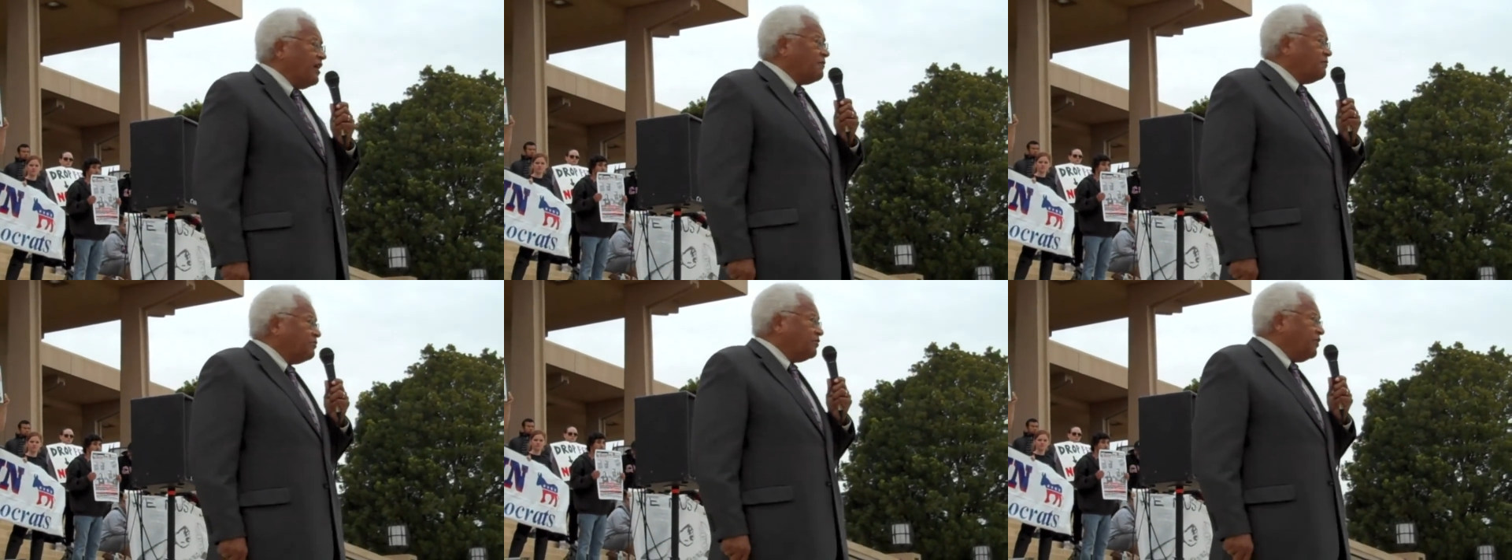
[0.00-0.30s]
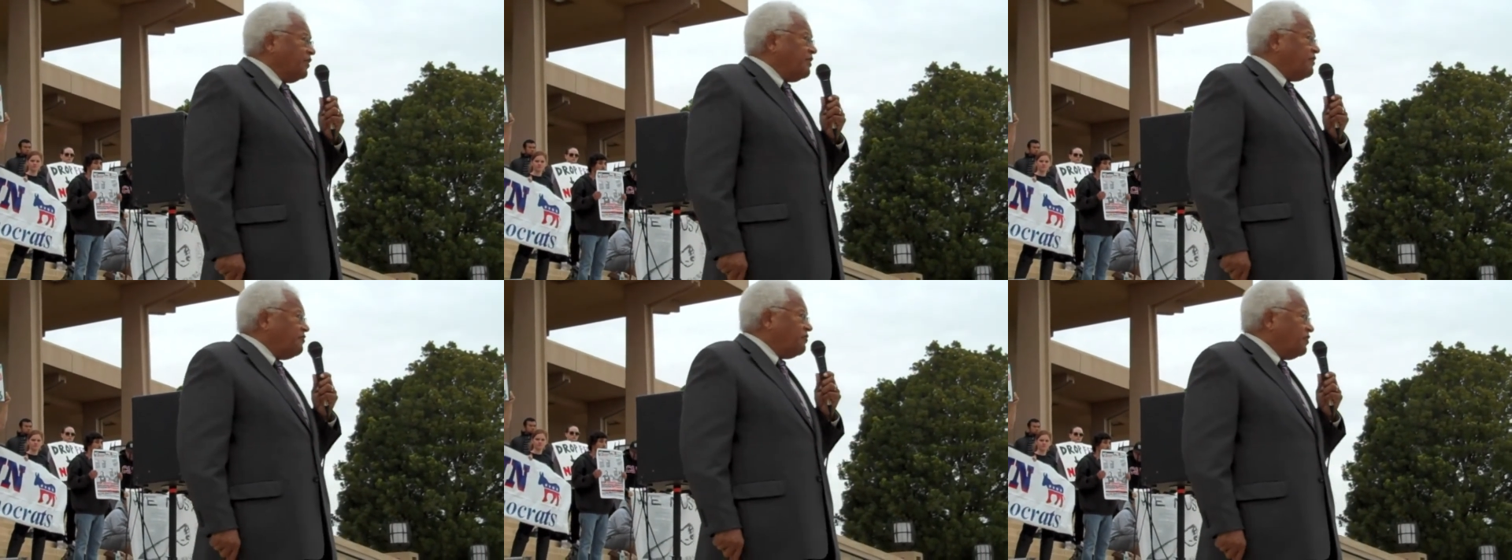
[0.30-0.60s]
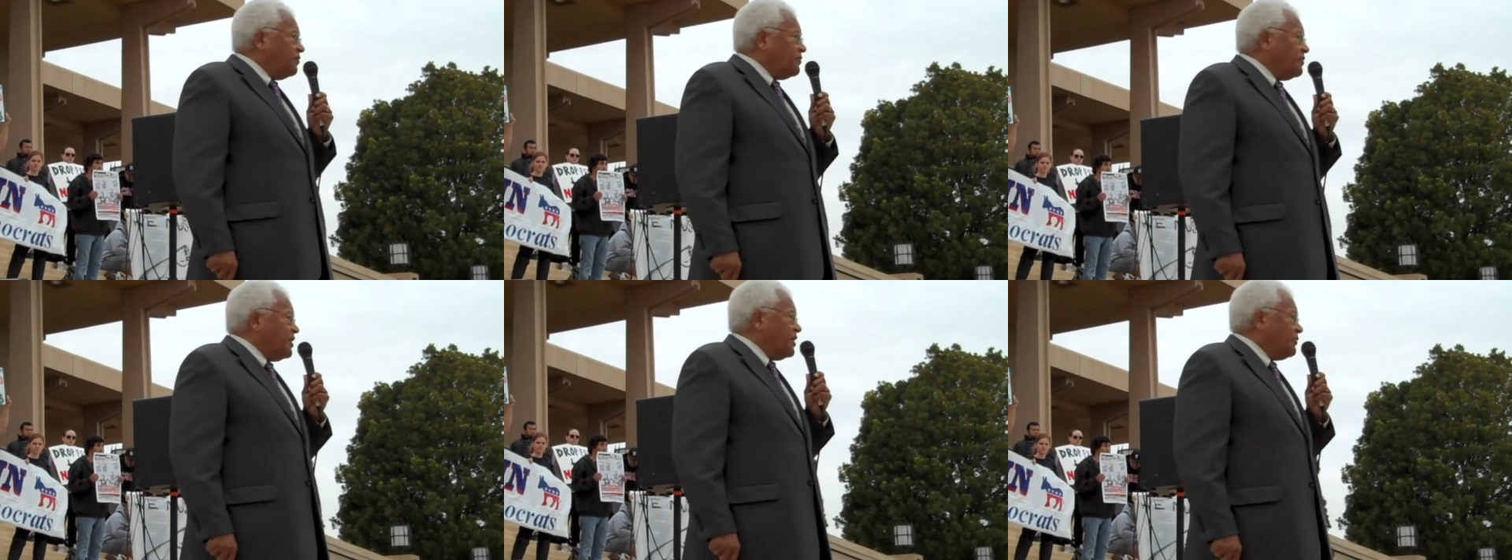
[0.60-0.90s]
I'm
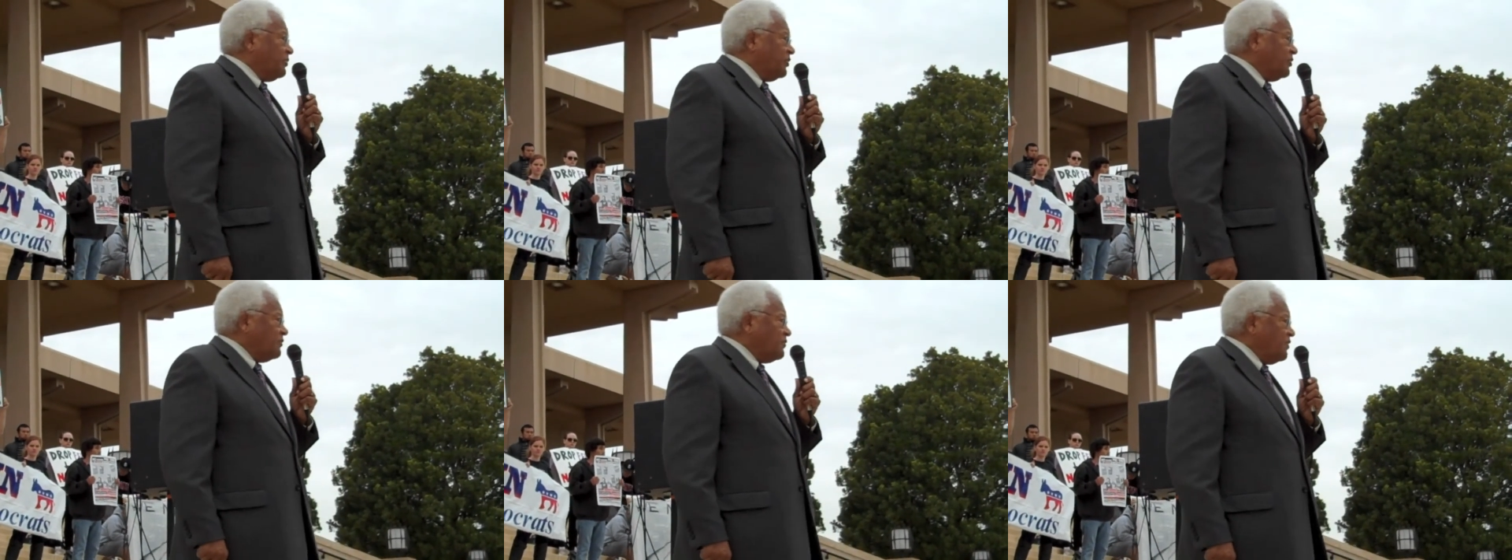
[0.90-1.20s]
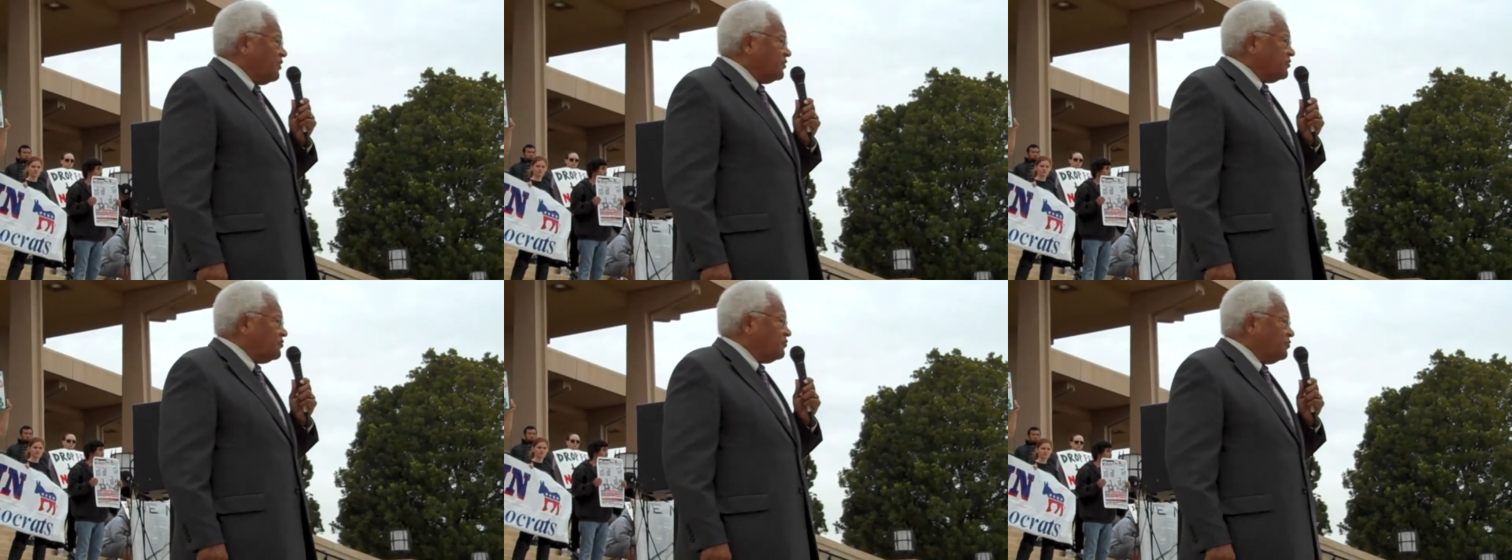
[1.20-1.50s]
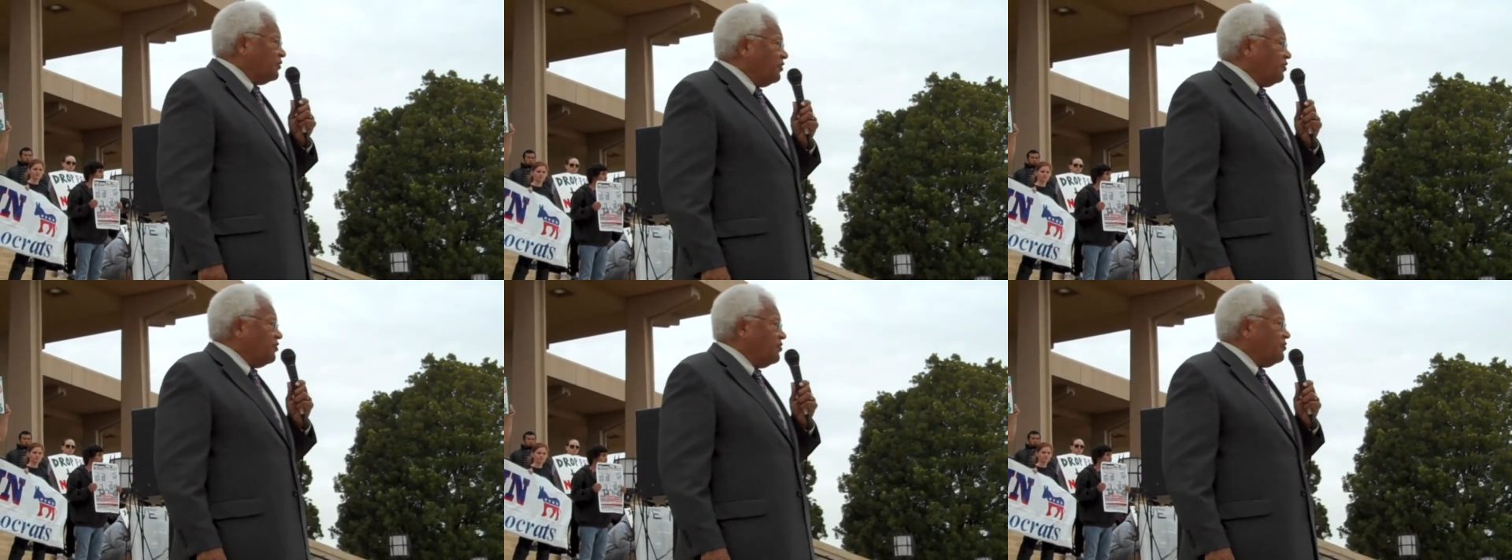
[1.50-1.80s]
pleased to be able to
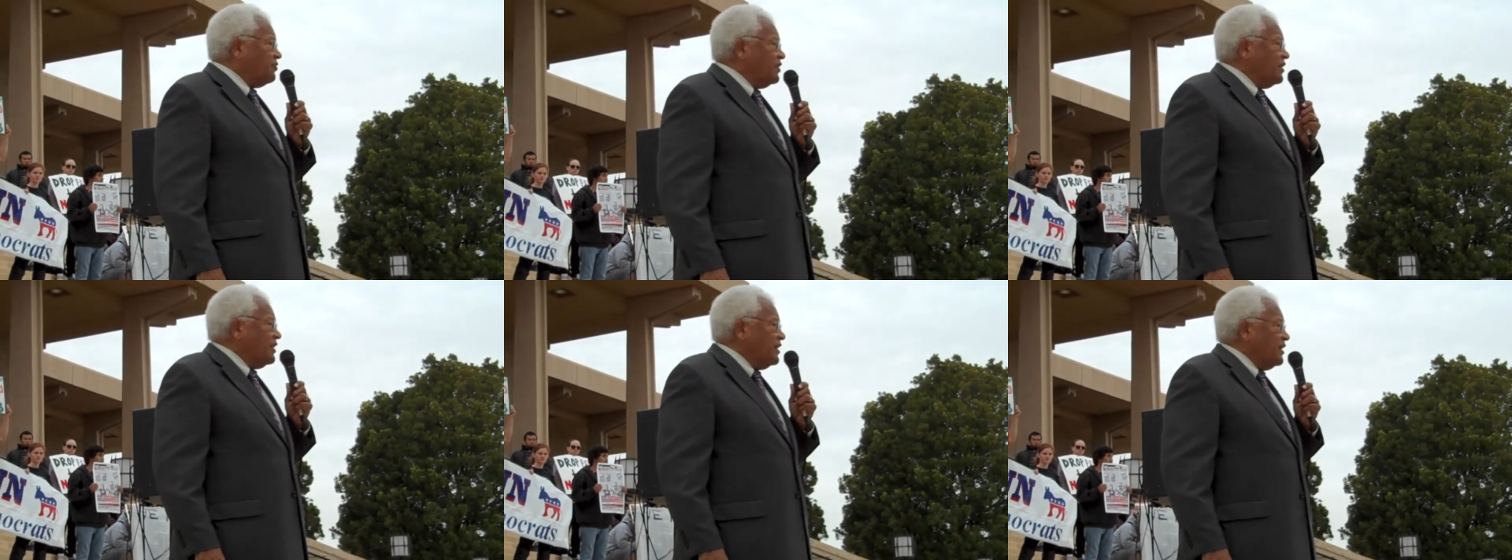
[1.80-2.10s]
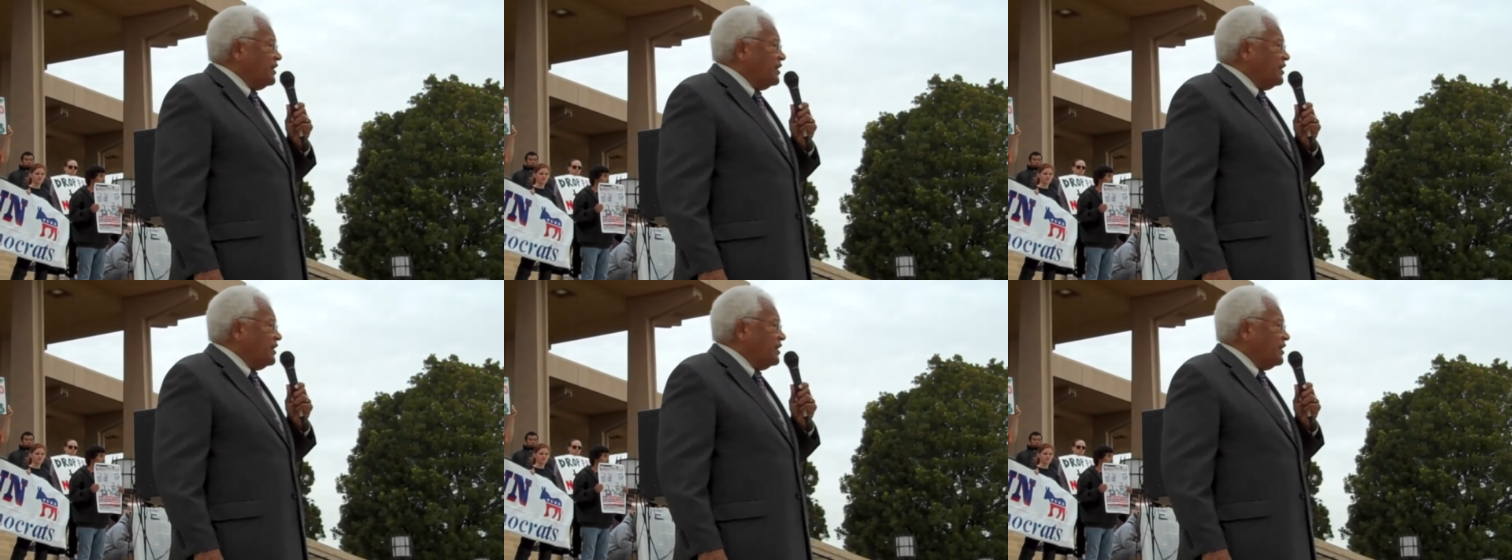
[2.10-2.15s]
march with you.